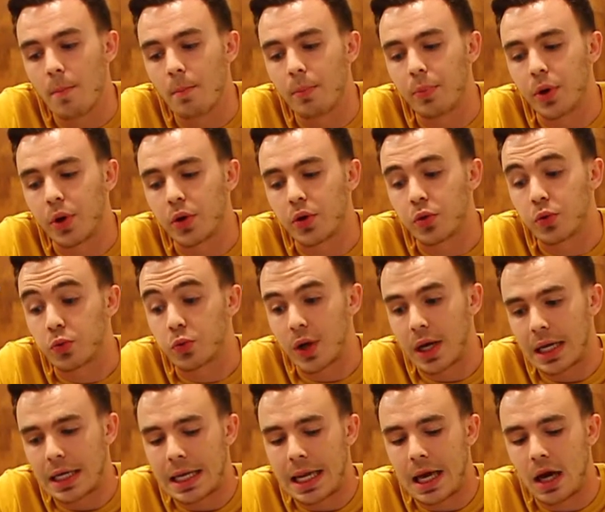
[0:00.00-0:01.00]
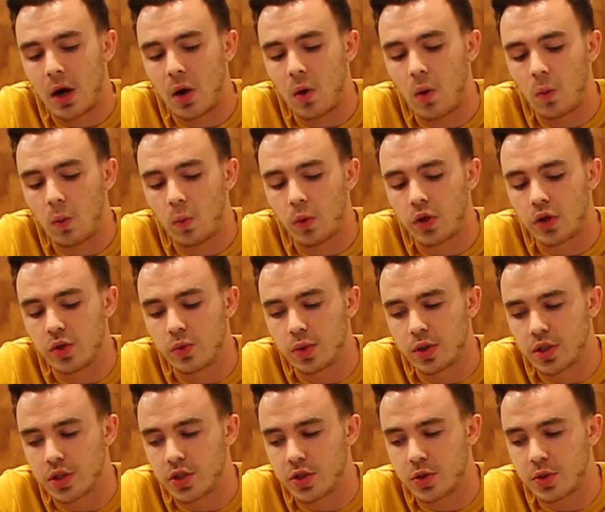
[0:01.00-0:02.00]
But right now, what you
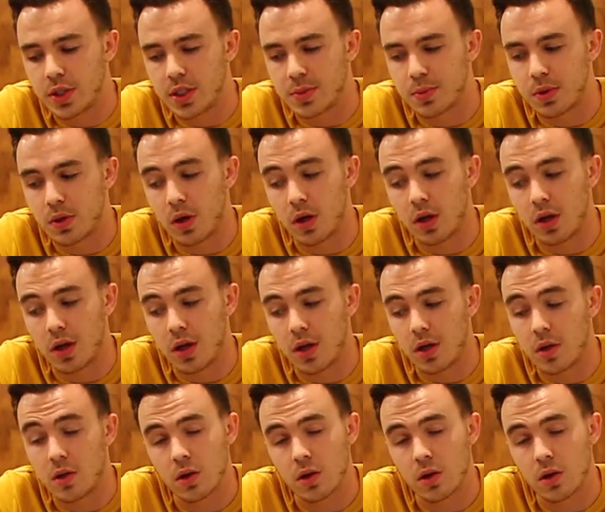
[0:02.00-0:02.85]
want to do is put it on a